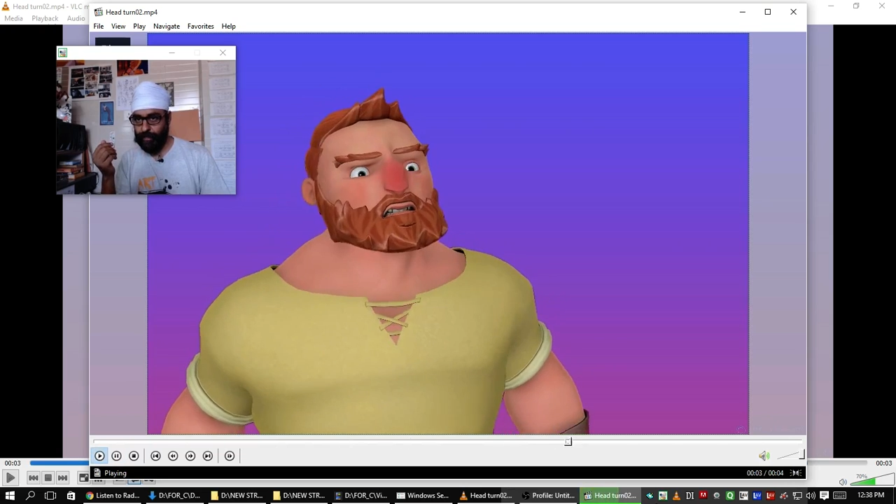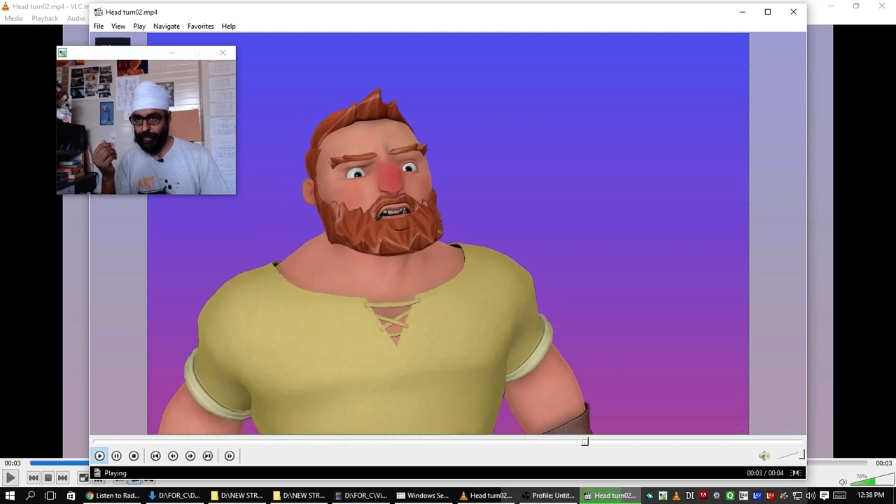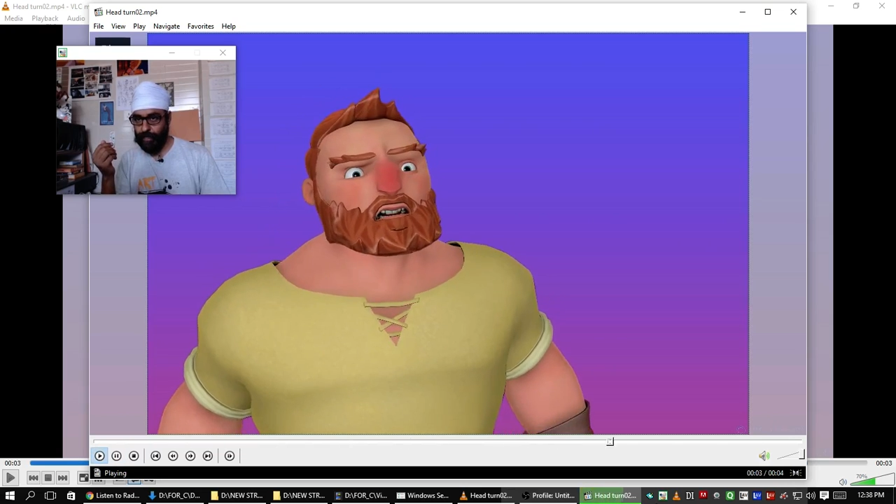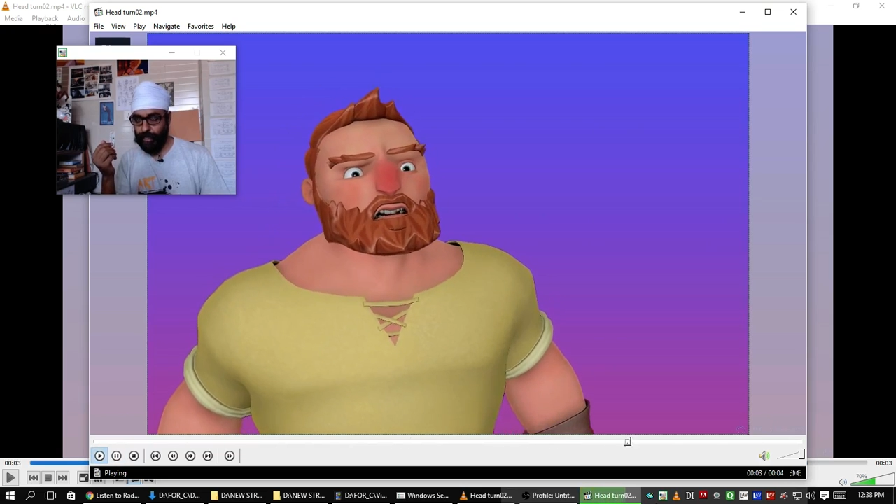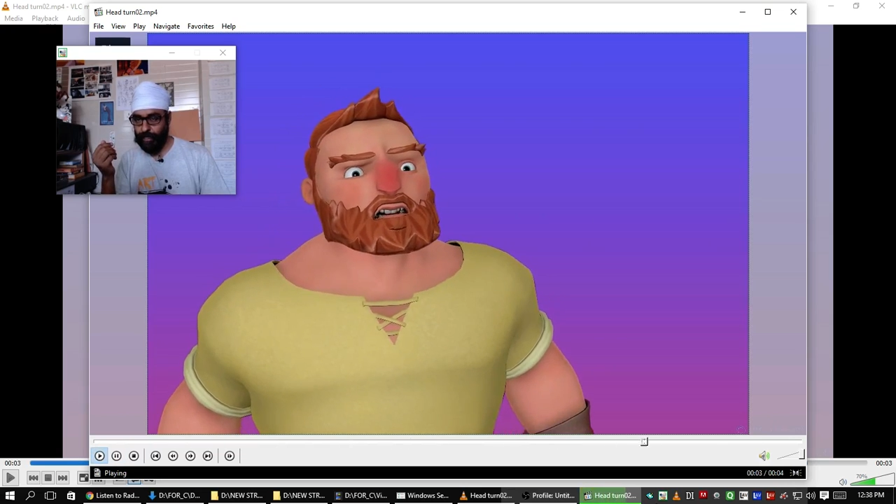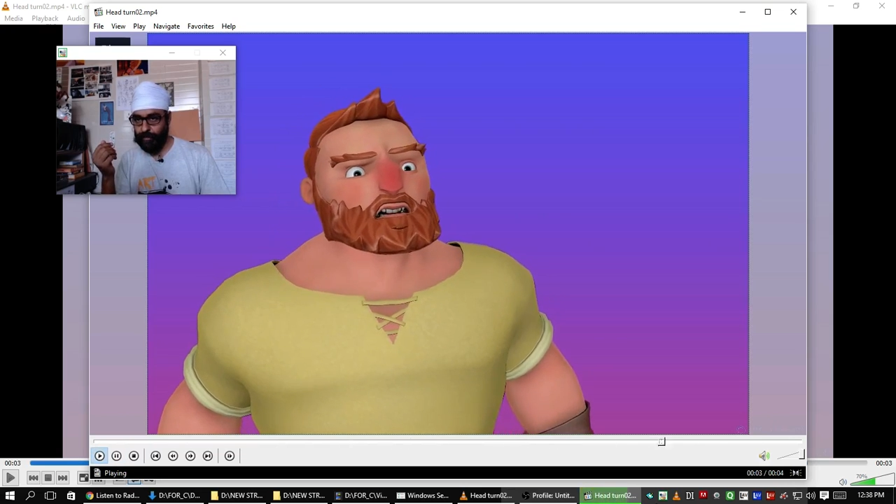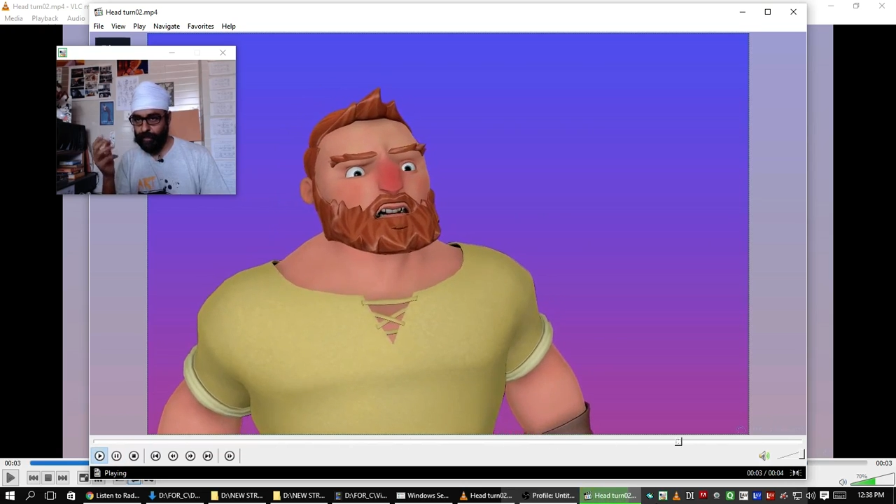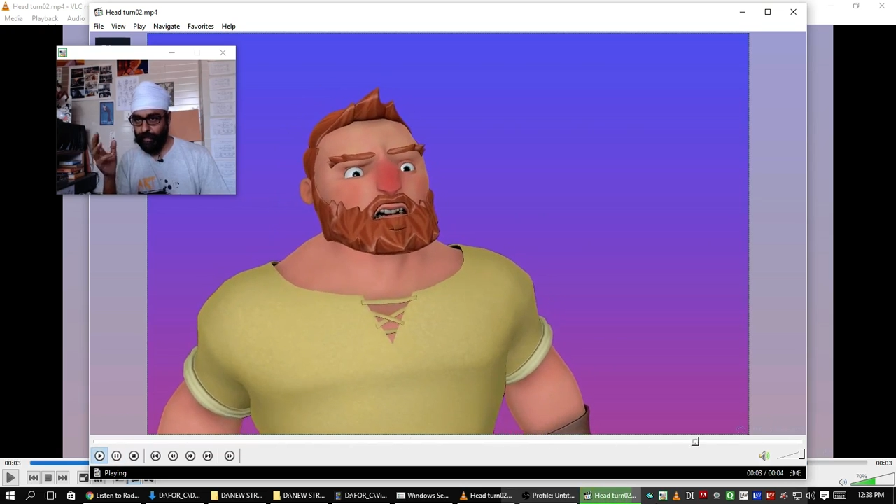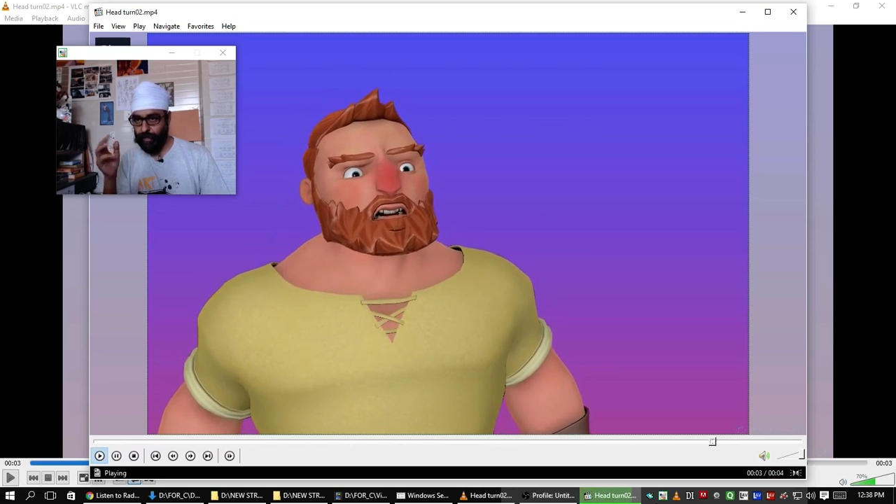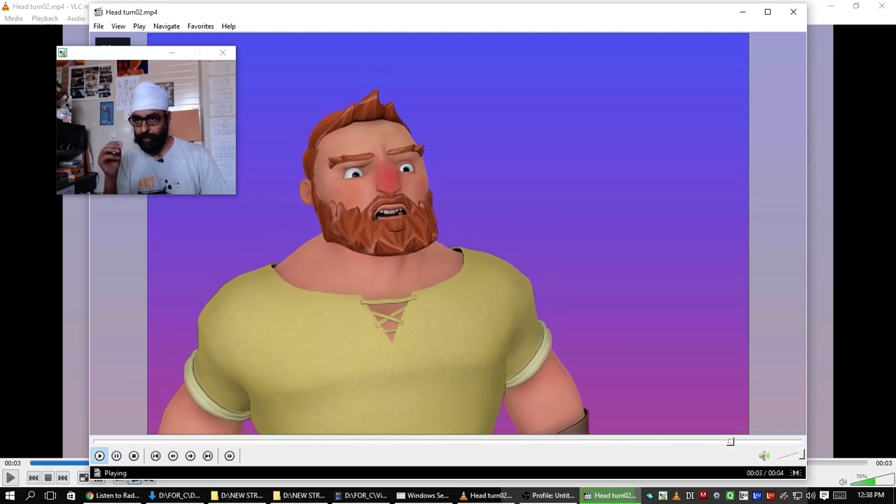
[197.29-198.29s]
and
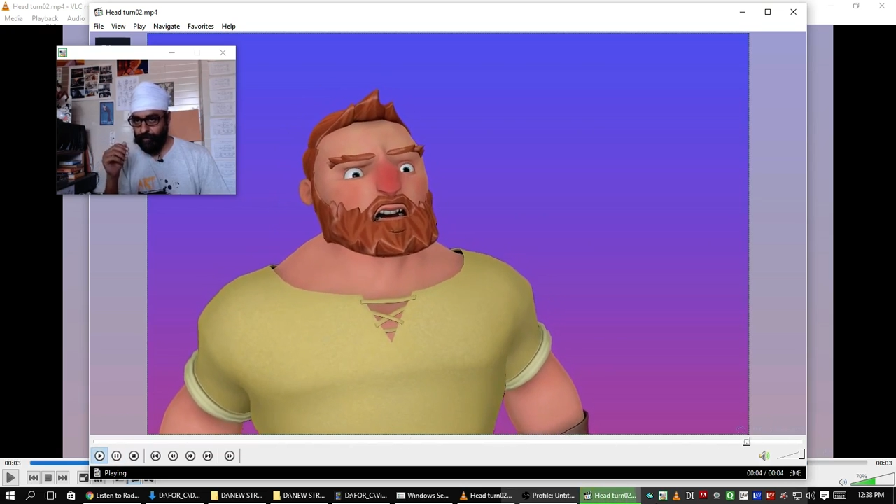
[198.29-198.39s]
suddenly